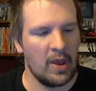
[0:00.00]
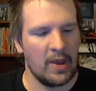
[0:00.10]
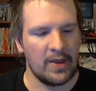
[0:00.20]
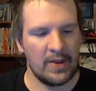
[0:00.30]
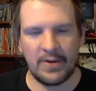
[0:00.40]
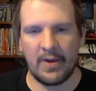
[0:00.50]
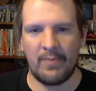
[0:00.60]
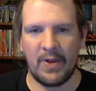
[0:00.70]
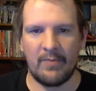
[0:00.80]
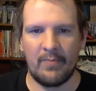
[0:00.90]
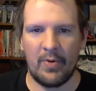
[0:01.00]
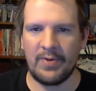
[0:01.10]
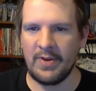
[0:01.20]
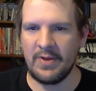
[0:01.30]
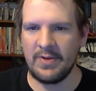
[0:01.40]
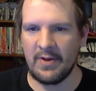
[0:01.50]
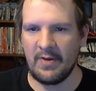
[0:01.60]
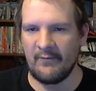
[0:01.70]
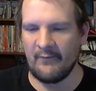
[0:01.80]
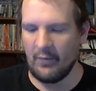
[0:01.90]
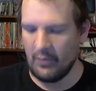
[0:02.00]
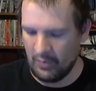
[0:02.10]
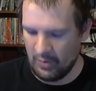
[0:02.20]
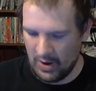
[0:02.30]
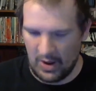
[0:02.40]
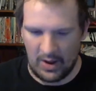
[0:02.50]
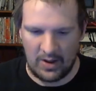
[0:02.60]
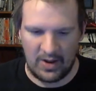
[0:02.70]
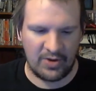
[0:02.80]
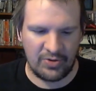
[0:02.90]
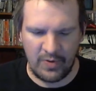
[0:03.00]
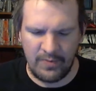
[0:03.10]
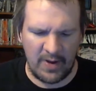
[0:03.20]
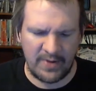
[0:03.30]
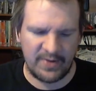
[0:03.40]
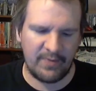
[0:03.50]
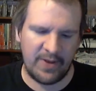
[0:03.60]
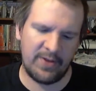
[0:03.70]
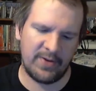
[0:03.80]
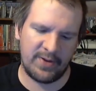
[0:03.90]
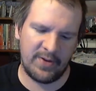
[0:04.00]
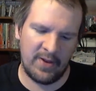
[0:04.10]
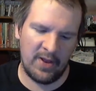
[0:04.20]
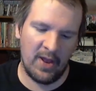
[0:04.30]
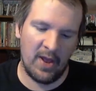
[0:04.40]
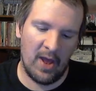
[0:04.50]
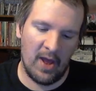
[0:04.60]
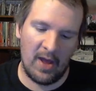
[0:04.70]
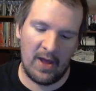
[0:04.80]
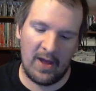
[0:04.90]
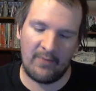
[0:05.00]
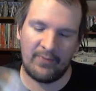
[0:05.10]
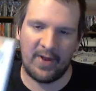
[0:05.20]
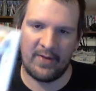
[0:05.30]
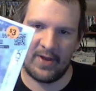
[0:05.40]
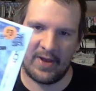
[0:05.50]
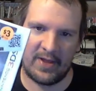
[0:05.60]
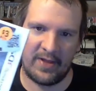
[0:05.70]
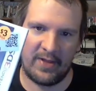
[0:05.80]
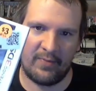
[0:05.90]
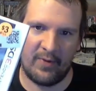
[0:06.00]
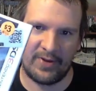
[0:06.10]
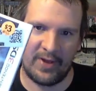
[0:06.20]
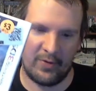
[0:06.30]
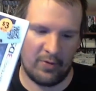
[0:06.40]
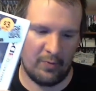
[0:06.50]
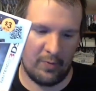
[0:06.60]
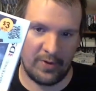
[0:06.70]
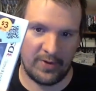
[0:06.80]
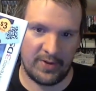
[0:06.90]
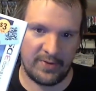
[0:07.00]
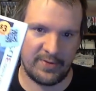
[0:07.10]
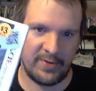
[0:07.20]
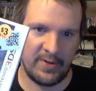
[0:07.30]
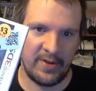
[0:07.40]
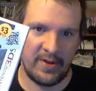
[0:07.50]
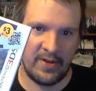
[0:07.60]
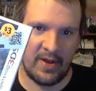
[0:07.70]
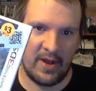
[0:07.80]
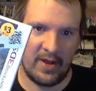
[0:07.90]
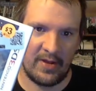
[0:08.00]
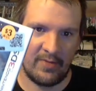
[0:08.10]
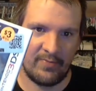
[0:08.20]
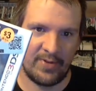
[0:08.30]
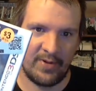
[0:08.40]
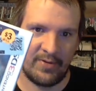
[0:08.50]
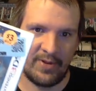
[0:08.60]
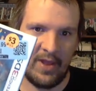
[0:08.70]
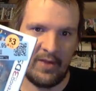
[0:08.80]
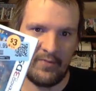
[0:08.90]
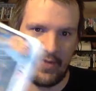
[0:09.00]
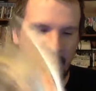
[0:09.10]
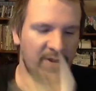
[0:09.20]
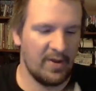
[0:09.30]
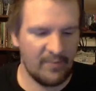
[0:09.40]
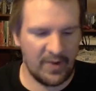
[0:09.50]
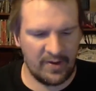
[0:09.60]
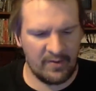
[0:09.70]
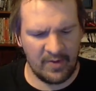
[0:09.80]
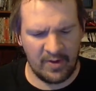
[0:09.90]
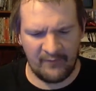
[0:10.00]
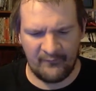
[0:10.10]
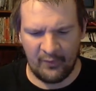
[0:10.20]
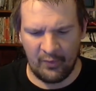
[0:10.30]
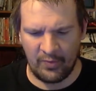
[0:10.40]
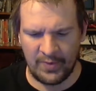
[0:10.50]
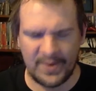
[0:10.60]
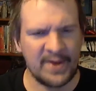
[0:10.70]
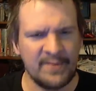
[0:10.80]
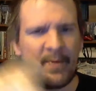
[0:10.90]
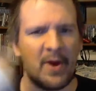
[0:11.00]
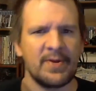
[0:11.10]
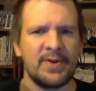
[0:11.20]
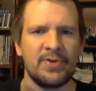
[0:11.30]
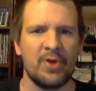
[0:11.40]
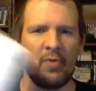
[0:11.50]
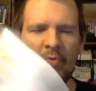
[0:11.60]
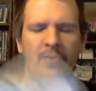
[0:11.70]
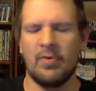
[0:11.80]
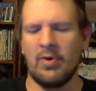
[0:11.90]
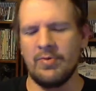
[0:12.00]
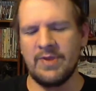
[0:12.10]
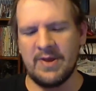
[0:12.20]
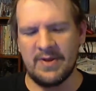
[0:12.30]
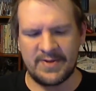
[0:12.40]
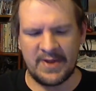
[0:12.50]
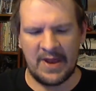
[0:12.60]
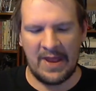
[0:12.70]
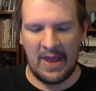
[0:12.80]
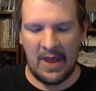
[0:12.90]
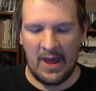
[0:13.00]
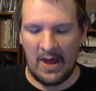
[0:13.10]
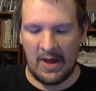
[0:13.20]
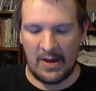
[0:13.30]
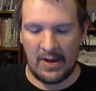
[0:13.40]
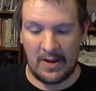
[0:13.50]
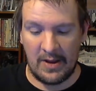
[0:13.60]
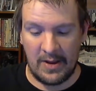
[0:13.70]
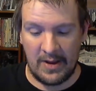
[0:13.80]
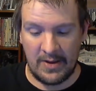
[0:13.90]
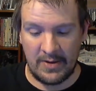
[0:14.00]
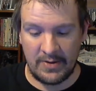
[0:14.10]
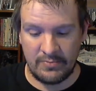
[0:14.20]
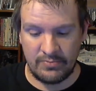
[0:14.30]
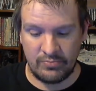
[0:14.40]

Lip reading: Ended up picking both of these up for $3 a piece. I'm sadly I gotta get a price tag on one of these. So yeah, ended up picking up for $6 total on this, and